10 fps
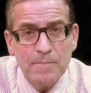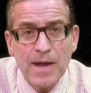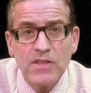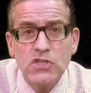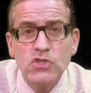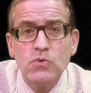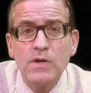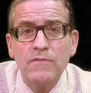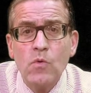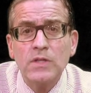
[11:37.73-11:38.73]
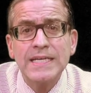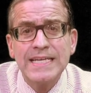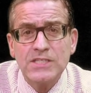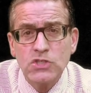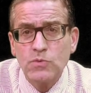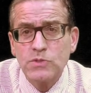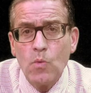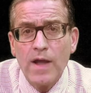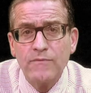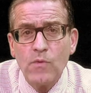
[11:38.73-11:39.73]
by the Duke of Orleans to his
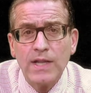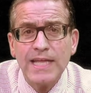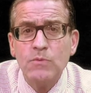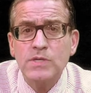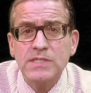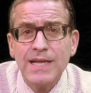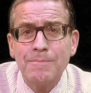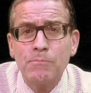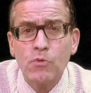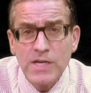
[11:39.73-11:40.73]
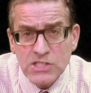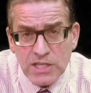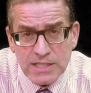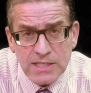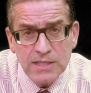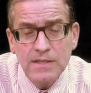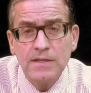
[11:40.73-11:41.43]
wife while he was imprisoned